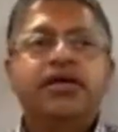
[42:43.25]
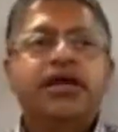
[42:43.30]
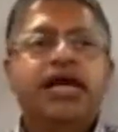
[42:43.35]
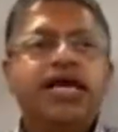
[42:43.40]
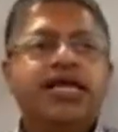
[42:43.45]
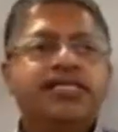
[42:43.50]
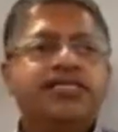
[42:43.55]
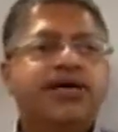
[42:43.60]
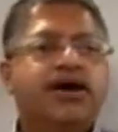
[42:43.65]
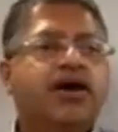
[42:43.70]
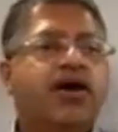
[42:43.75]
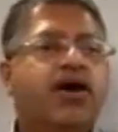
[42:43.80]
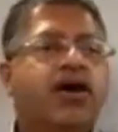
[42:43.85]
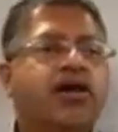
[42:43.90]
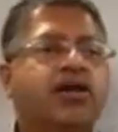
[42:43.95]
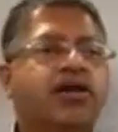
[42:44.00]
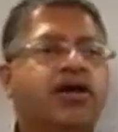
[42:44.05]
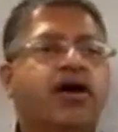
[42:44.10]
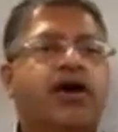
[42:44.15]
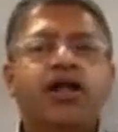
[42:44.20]
And he's got
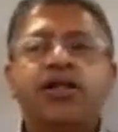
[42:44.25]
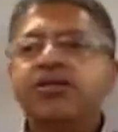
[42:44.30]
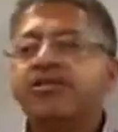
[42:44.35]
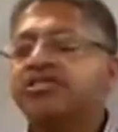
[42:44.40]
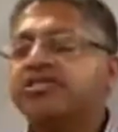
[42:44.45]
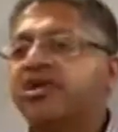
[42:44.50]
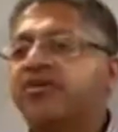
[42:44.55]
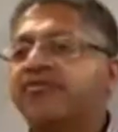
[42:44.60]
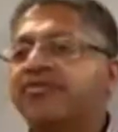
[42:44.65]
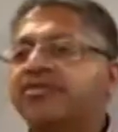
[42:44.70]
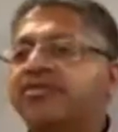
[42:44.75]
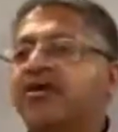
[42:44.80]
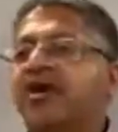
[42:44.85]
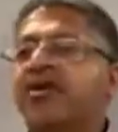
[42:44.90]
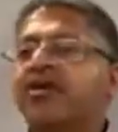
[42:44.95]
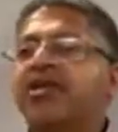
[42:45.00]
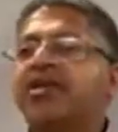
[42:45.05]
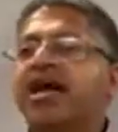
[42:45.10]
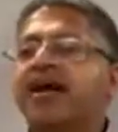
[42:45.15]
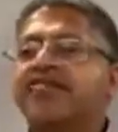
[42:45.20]
all the servants and
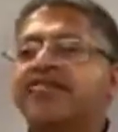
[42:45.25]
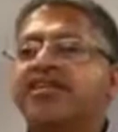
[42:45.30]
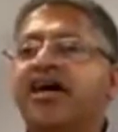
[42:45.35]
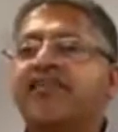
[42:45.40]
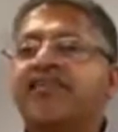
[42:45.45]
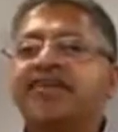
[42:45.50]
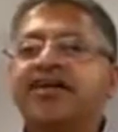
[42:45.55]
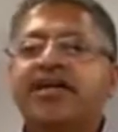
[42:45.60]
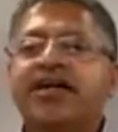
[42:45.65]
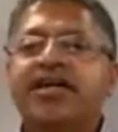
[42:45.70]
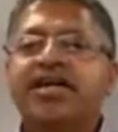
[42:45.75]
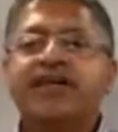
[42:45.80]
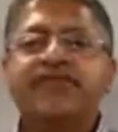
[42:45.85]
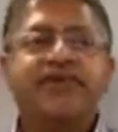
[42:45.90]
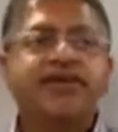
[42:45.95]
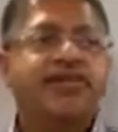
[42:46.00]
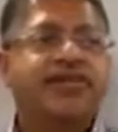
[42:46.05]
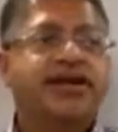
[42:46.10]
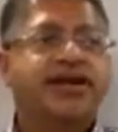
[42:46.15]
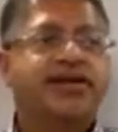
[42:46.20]
all the livestock and
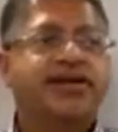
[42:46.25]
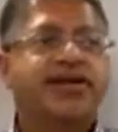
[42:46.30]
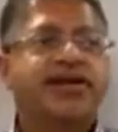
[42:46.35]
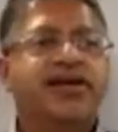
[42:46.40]
everything.